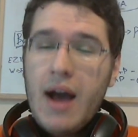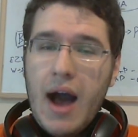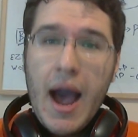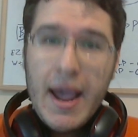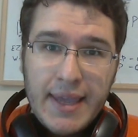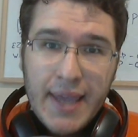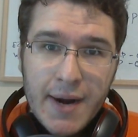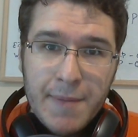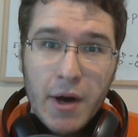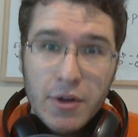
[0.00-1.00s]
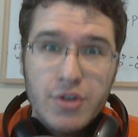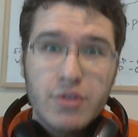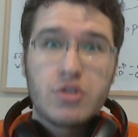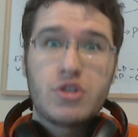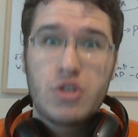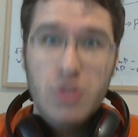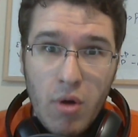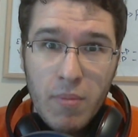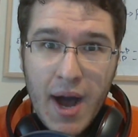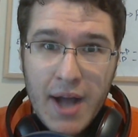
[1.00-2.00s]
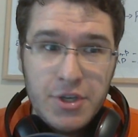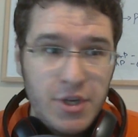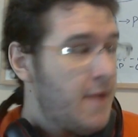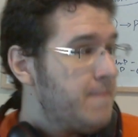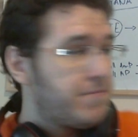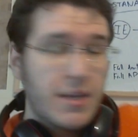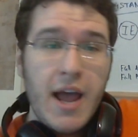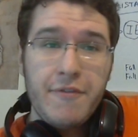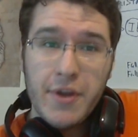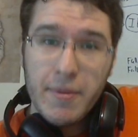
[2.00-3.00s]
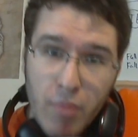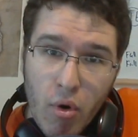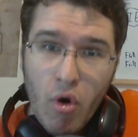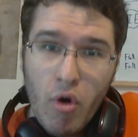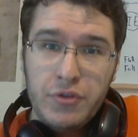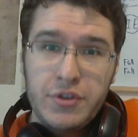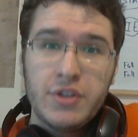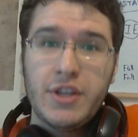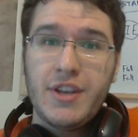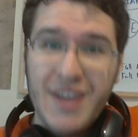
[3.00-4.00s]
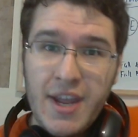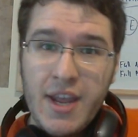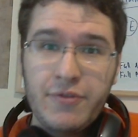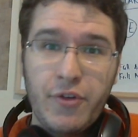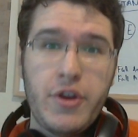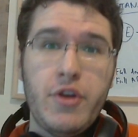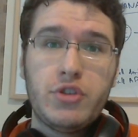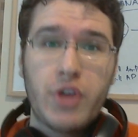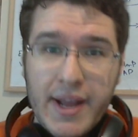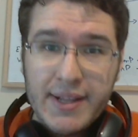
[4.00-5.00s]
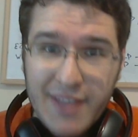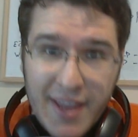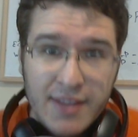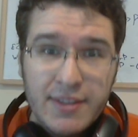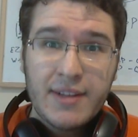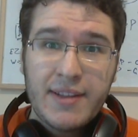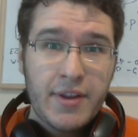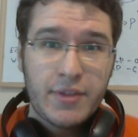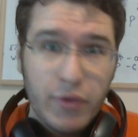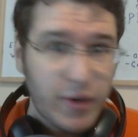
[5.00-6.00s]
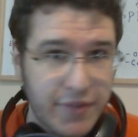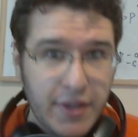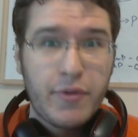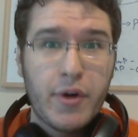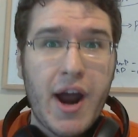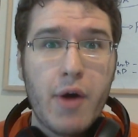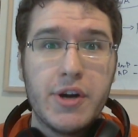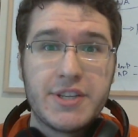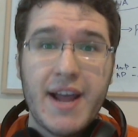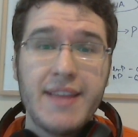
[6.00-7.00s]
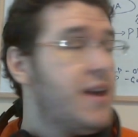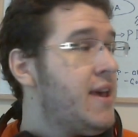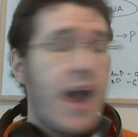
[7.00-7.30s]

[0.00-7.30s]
I care about you so much that I've removed the need for you to connect to the internet every 24 hours, right?